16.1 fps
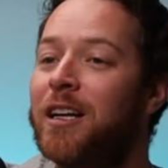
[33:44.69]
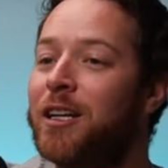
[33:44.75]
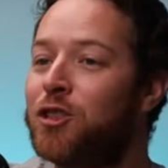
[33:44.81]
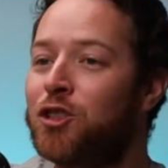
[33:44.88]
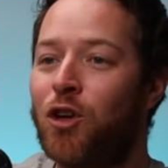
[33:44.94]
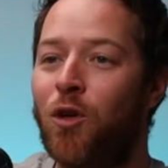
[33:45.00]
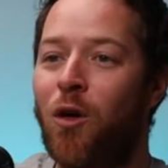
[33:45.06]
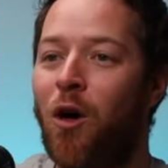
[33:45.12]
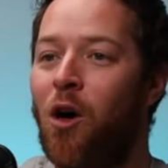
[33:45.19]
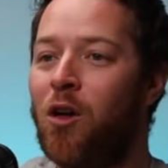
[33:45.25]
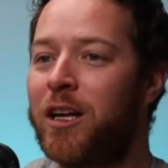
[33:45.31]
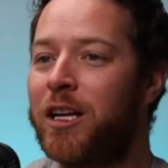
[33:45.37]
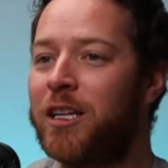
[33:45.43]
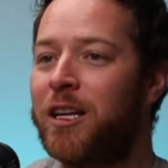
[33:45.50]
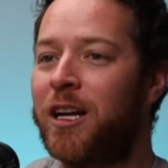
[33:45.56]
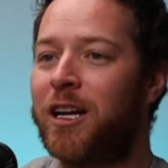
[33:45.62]
so all
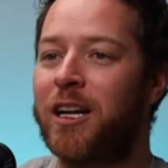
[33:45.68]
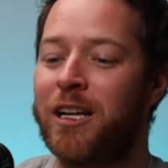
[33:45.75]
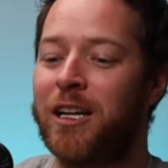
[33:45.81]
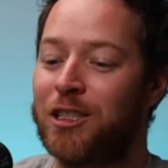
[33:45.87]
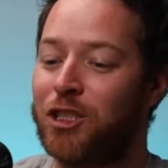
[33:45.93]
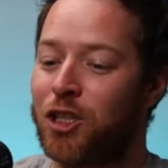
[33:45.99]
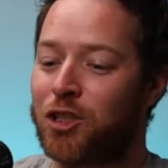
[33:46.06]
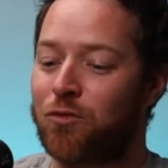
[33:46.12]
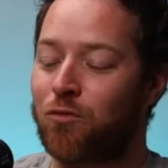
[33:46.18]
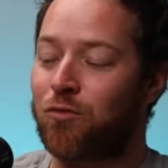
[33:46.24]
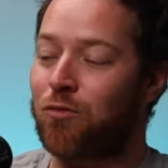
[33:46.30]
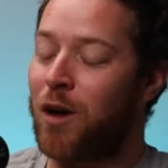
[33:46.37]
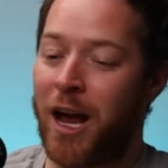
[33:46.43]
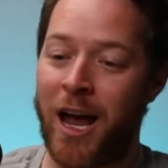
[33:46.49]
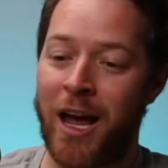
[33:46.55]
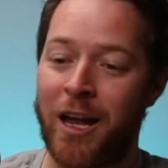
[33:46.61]
he did, and he just
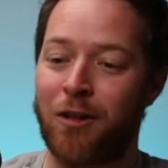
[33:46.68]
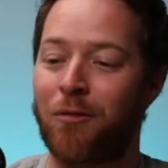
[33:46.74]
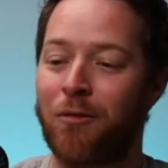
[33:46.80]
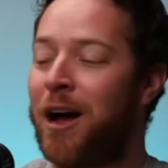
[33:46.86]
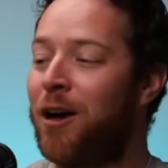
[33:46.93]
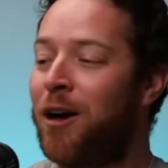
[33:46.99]
ran around in